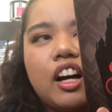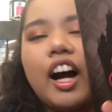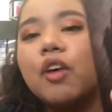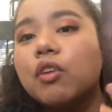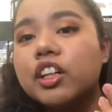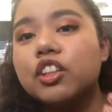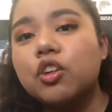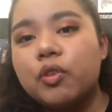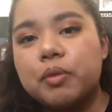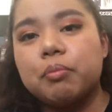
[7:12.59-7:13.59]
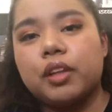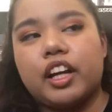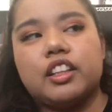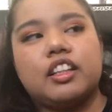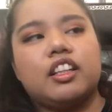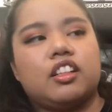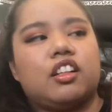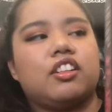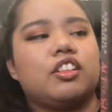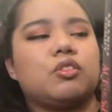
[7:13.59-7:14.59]
I want to go in blindly
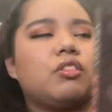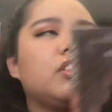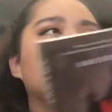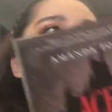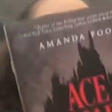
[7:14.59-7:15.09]
on this one,